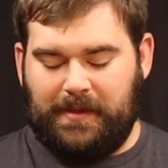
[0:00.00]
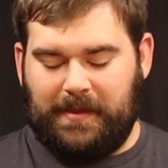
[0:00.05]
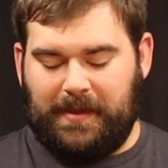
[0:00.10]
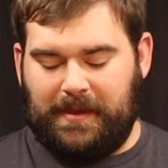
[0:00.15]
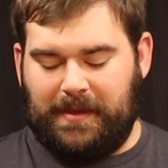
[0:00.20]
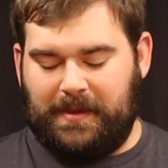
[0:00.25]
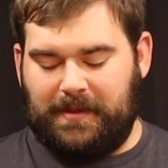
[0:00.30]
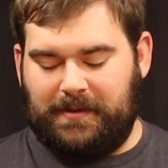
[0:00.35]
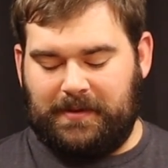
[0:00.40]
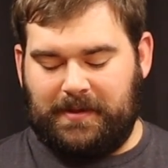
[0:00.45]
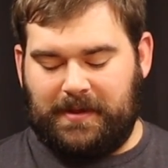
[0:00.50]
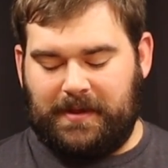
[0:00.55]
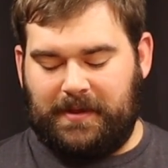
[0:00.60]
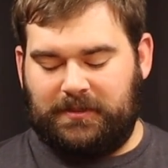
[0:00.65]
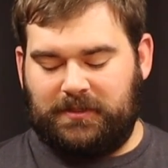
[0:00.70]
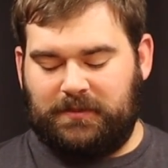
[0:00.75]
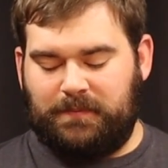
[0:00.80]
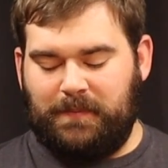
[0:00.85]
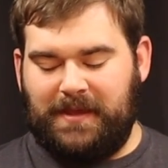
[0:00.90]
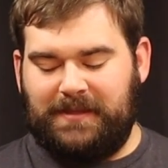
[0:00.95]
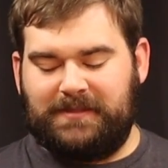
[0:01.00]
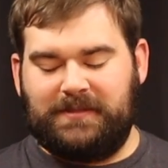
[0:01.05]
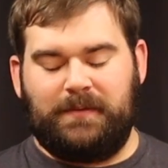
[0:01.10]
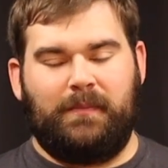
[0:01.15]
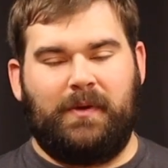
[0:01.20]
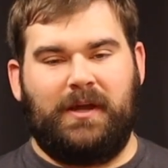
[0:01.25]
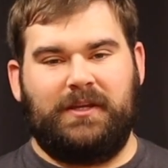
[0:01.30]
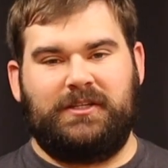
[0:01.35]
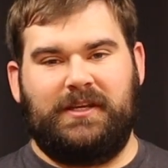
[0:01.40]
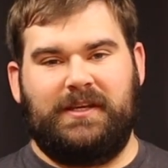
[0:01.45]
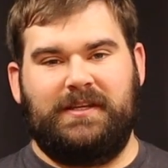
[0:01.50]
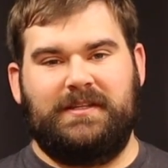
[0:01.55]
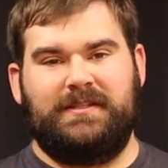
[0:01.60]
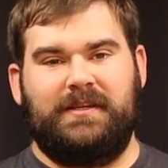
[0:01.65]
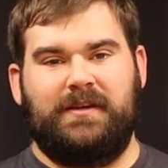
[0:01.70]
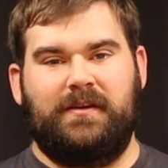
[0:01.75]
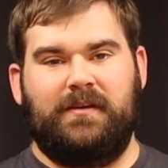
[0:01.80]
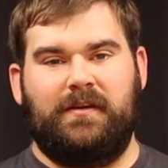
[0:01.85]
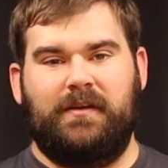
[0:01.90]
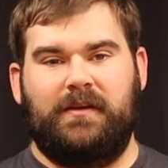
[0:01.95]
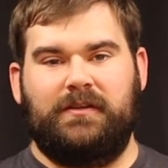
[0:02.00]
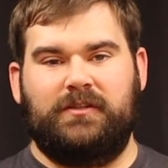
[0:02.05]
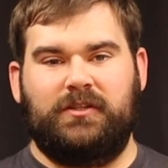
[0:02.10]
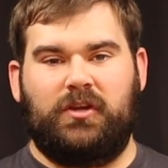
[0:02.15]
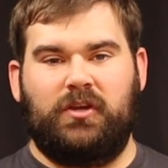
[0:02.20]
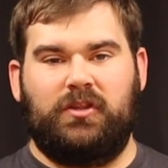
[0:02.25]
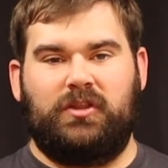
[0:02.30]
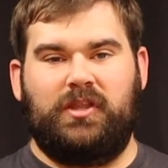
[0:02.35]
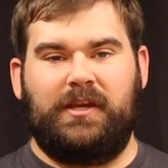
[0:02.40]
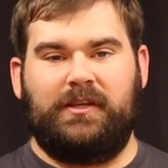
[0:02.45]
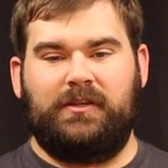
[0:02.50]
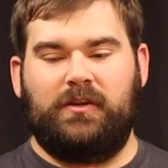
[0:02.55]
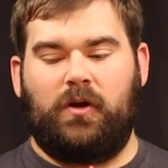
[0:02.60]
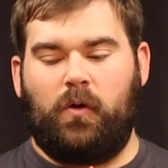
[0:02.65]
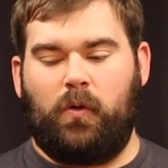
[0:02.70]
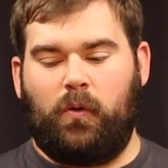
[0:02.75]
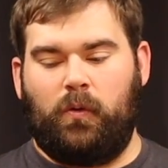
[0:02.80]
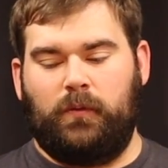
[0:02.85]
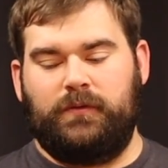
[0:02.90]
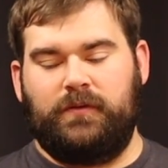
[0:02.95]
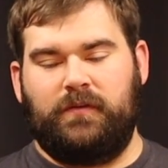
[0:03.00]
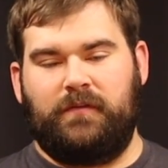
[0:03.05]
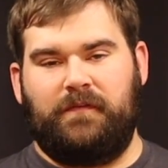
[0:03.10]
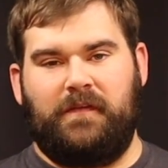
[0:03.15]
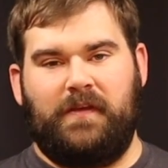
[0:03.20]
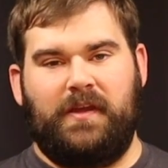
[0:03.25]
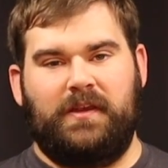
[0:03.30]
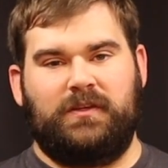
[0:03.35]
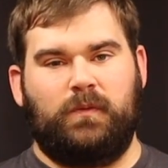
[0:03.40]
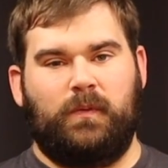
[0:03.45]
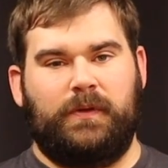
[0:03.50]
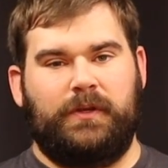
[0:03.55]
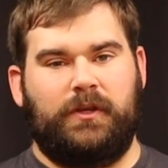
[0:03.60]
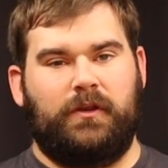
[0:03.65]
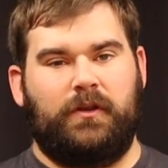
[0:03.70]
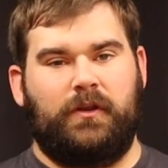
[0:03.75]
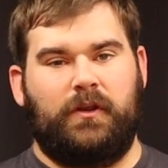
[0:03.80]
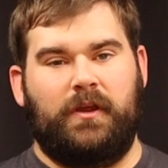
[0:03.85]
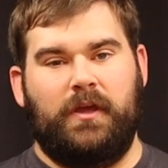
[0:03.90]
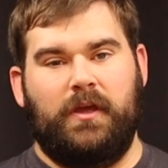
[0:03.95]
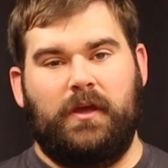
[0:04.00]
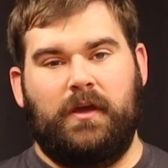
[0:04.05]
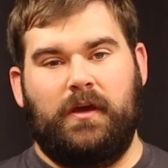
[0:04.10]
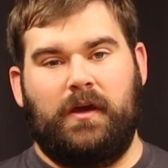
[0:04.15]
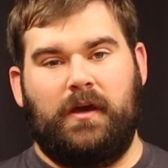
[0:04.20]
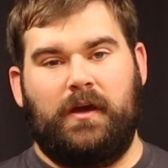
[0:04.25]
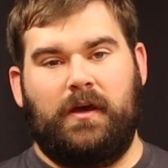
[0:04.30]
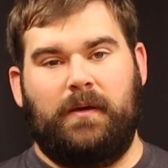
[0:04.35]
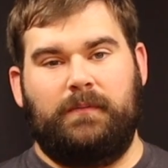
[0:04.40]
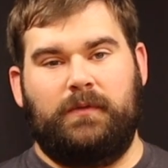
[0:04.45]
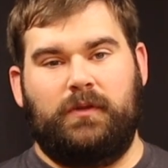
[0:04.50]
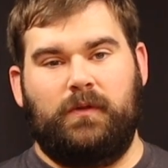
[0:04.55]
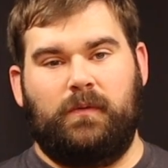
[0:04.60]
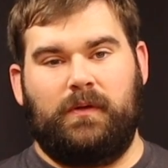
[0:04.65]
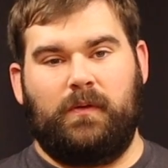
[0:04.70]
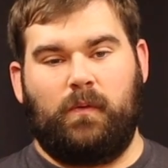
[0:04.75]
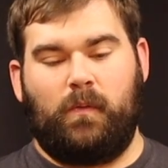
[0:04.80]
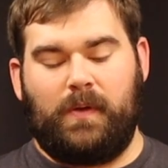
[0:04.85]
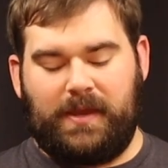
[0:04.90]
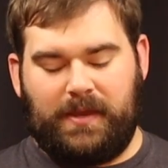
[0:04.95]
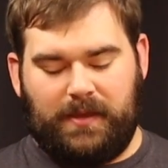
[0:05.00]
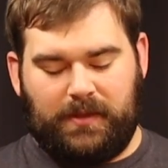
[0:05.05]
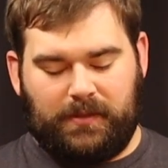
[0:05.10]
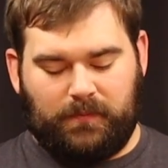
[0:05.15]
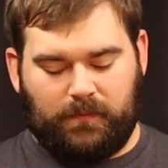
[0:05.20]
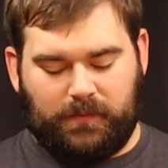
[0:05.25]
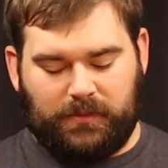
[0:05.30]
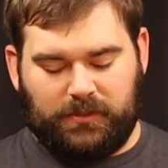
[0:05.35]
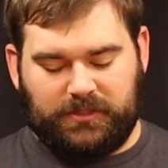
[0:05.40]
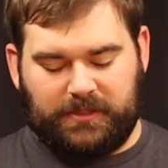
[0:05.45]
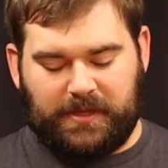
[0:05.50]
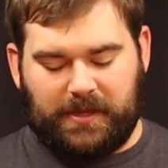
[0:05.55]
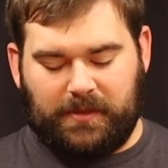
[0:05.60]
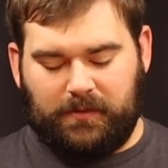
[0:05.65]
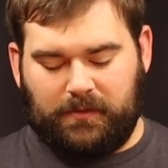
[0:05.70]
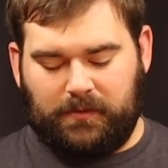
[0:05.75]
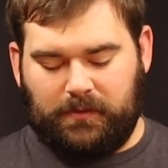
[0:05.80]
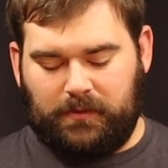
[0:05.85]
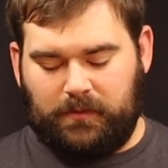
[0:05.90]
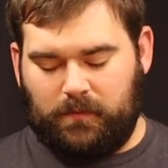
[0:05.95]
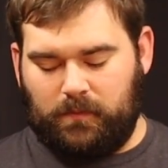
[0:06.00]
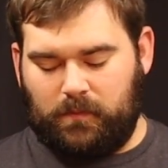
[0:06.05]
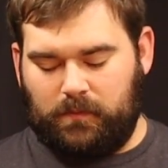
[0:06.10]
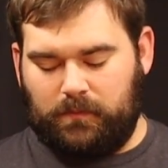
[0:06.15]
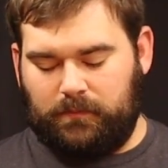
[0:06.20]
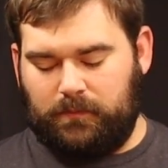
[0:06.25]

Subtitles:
and it just makes it much easier. It's a good thing to hold your fish when you're doing a weigh, when you're scaling, you know,